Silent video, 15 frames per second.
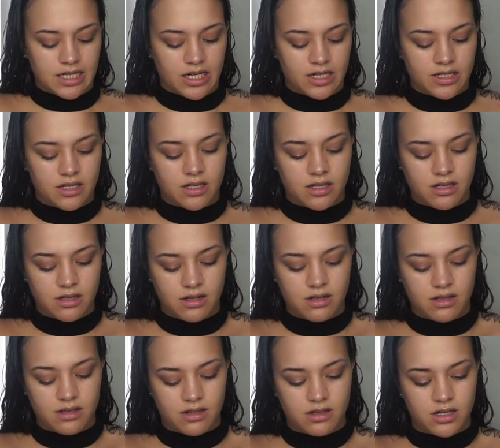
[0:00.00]
there's
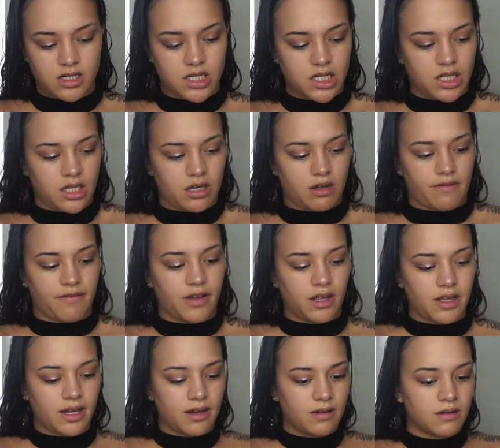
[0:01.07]
just a little
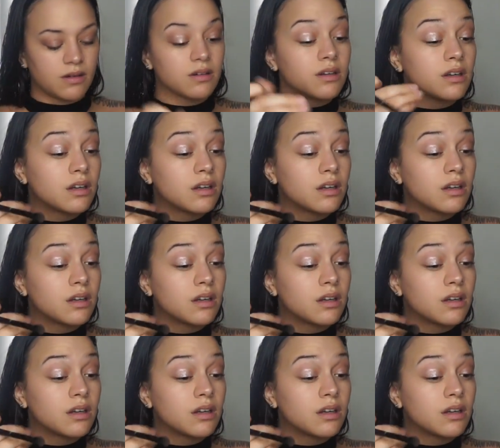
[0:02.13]
fallout.